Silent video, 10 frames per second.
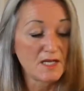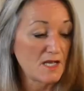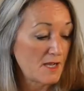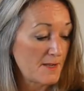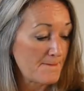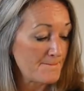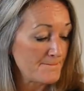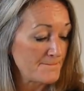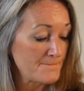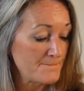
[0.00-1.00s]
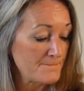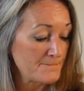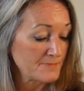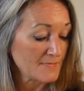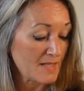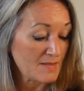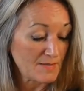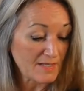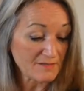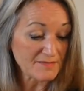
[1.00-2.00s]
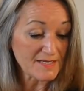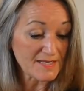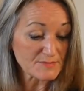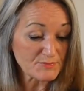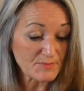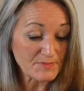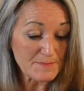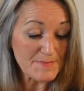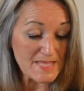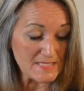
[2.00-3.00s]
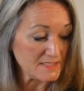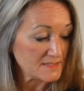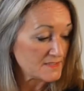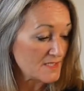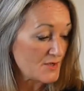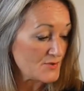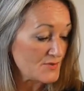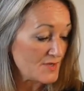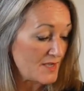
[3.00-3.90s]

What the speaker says: And I think that's probably me. So